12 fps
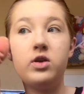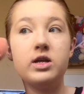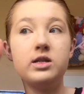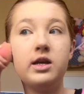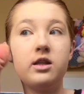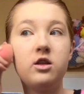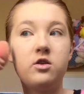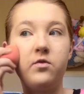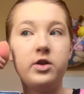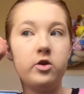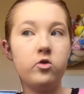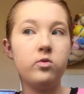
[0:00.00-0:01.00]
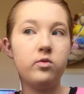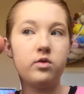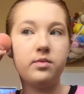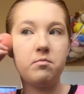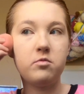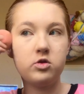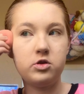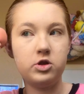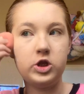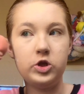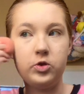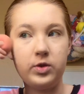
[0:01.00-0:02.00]
you guys like this video, remember
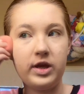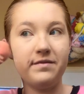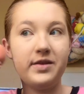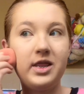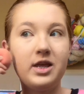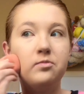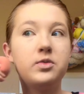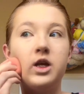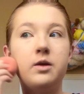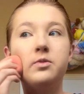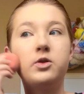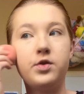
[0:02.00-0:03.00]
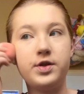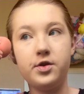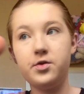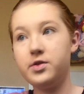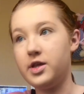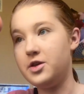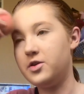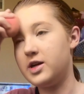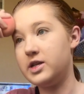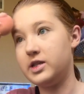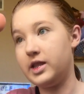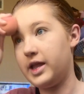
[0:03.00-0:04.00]
to give it a thumbs up so I know that you
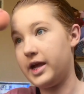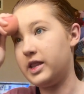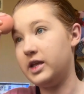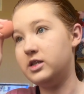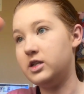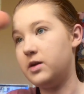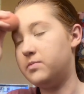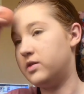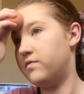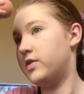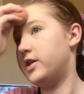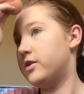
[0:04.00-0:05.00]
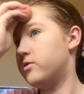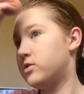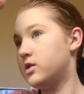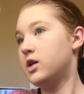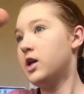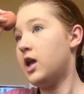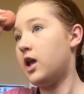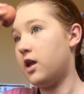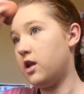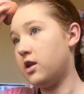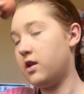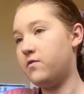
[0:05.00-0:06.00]
guys like these types of videos.
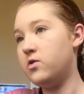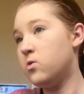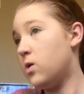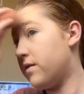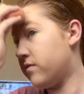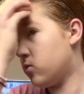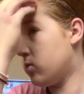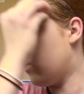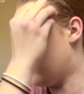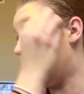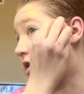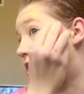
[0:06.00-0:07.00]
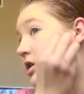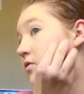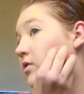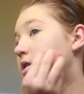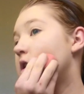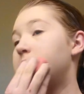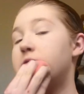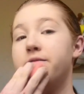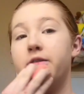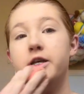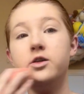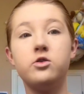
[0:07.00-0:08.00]
And if you ever want to watch different types
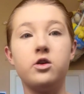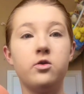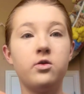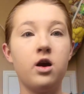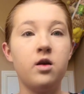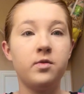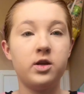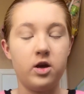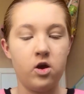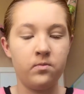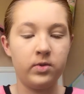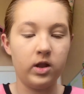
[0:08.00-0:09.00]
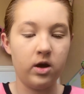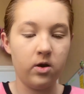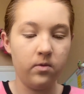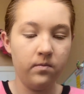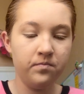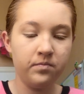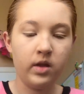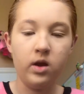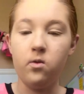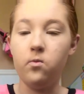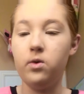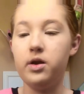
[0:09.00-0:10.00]
of videos, go comment down below
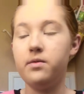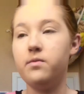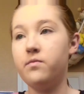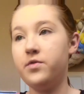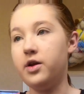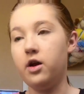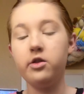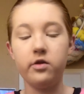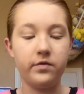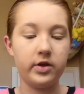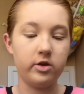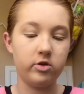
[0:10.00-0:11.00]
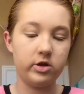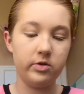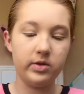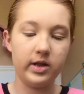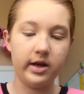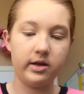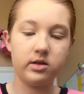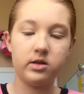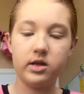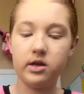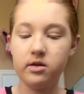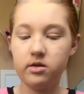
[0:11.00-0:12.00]
what other videos you would like to
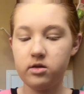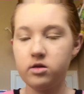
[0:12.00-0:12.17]
see.